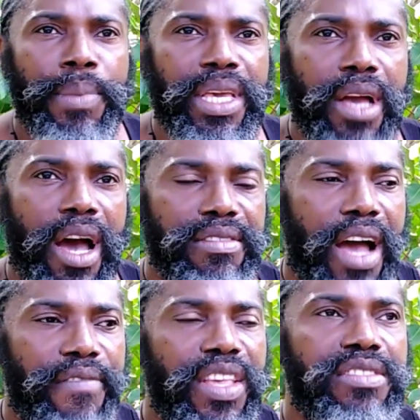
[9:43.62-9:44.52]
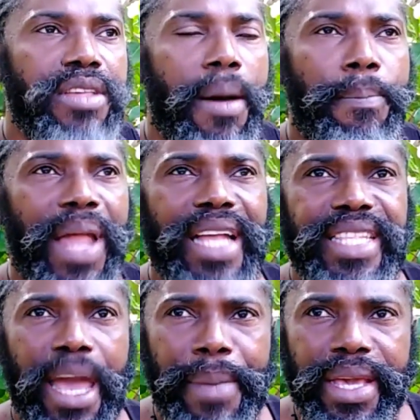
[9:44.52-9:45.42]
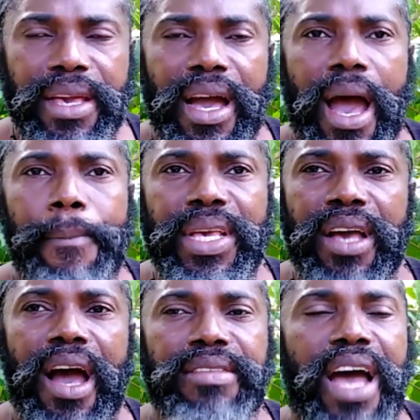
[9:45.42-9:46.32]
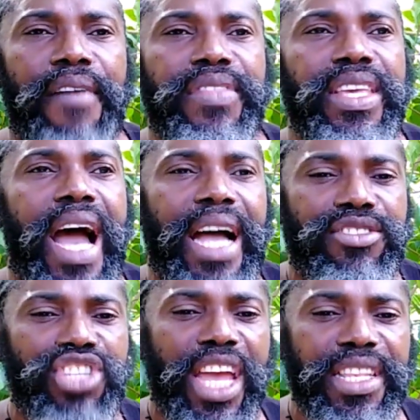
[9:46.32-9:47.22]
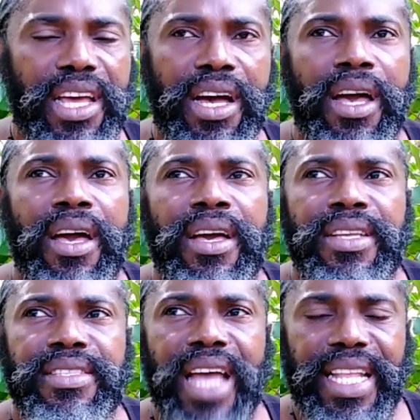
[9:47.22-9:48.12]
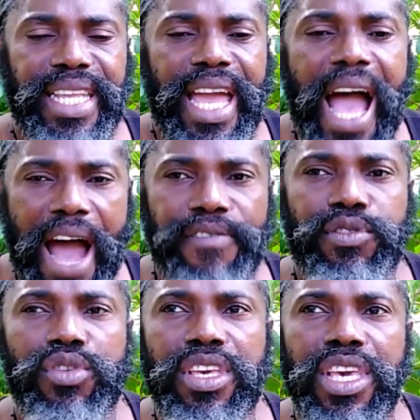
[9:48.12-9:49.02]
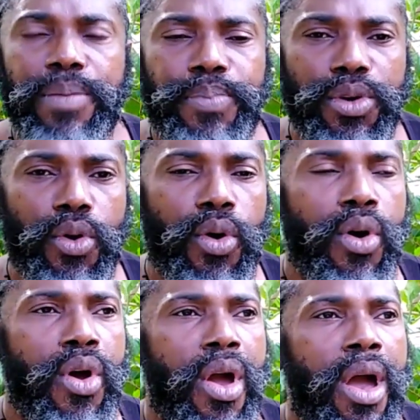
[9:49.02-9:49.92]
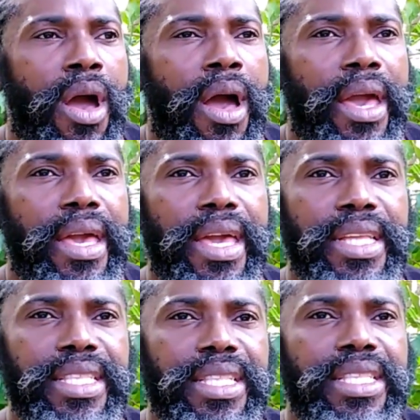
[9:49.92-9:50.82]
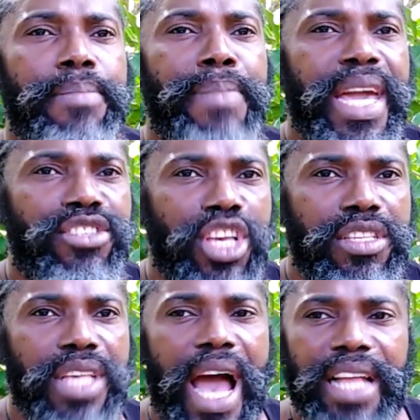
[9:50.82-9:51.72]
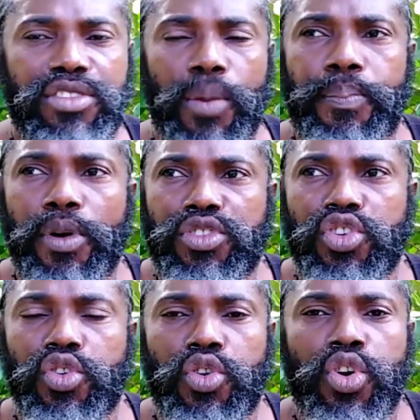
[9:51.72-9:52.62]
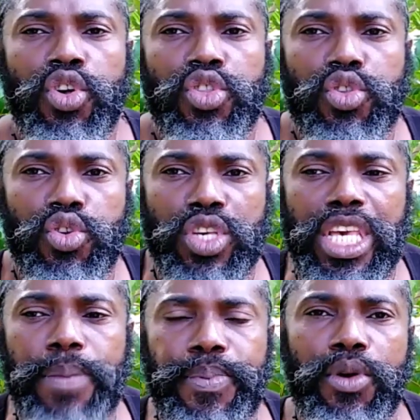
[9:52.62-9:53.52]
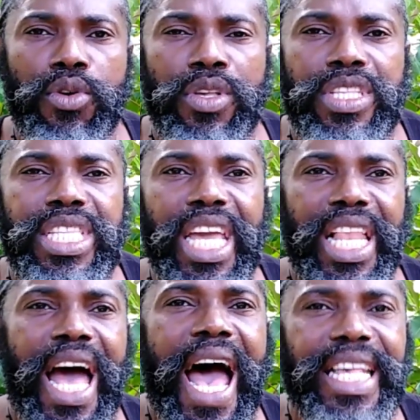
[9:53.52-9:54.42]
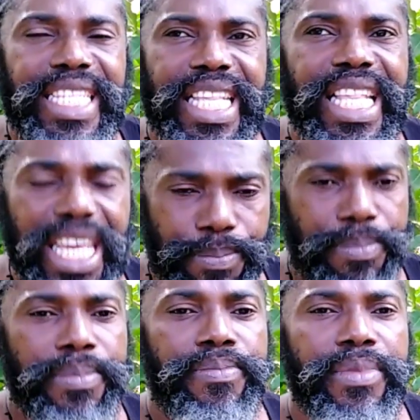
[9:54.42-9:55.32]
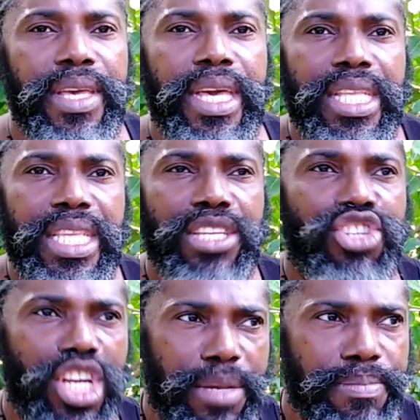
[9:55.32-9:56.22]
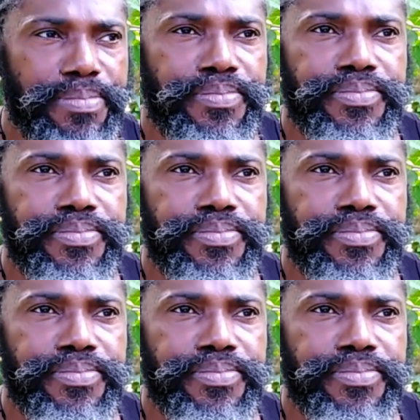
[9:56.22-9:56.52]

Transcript: because of this pandemic and because of the agenda that they have to keep you in the matrix and to put you, to keep you still asleep in the dream,